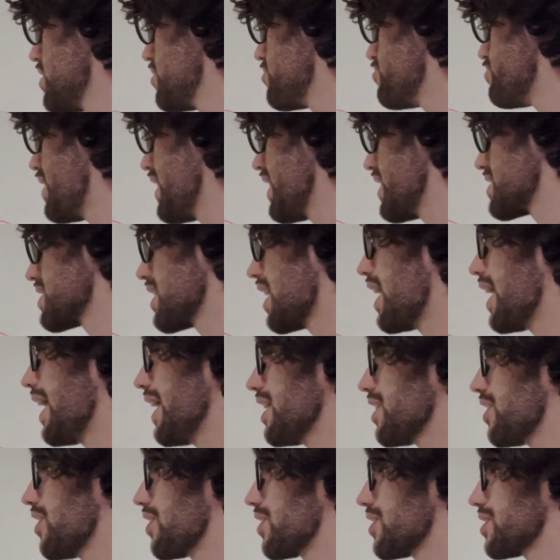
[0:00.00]
minus
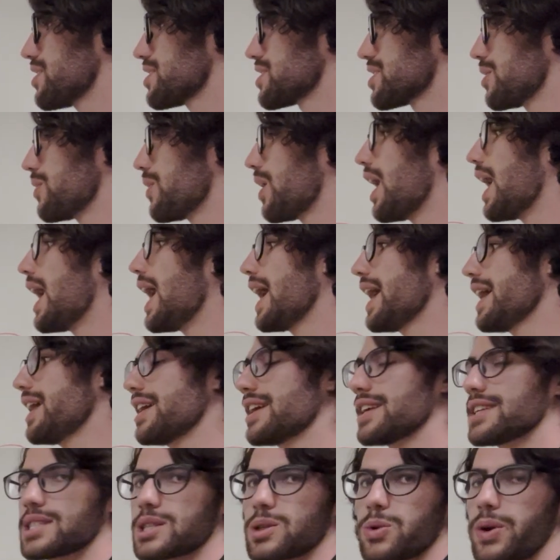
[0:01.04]
IR, so I
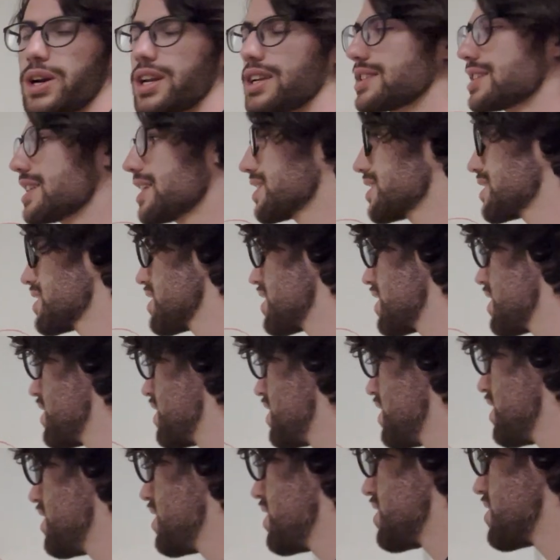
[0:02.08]
is 26
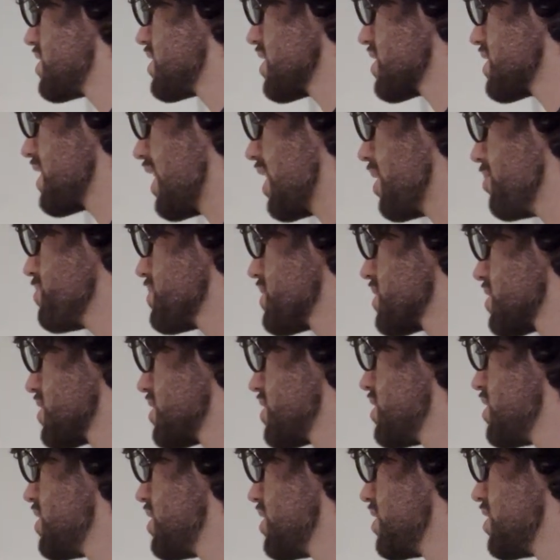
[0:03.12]
6 amps,
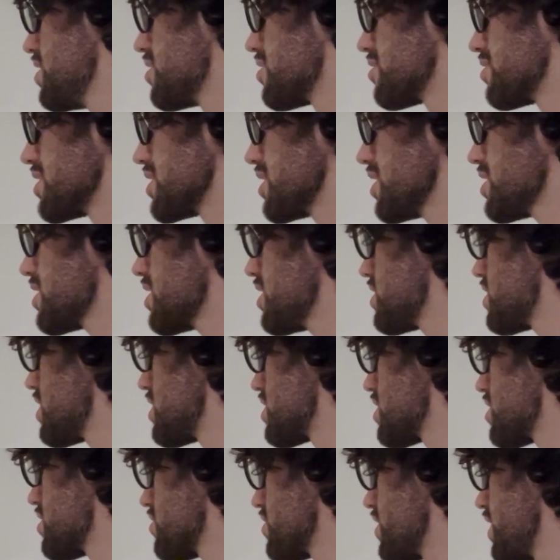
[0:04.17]
resistance
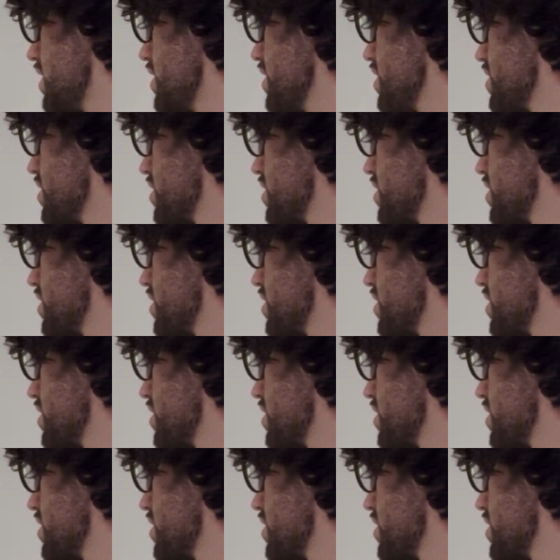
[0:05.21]
is 3,